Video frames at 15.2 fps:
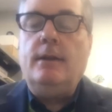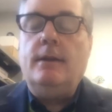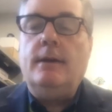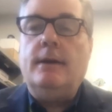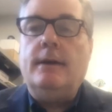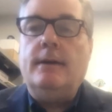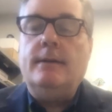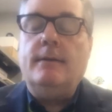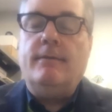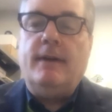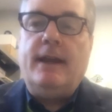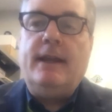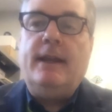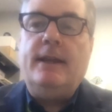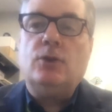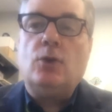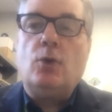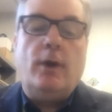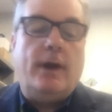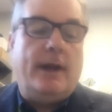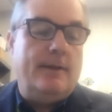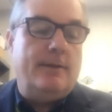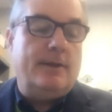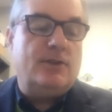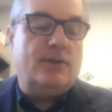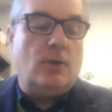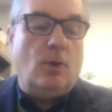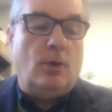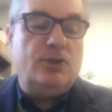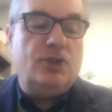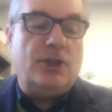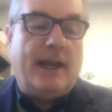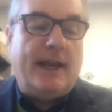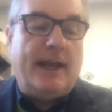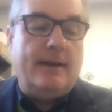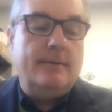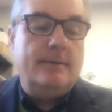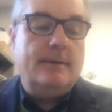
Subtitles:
the Vikings created the skull chant,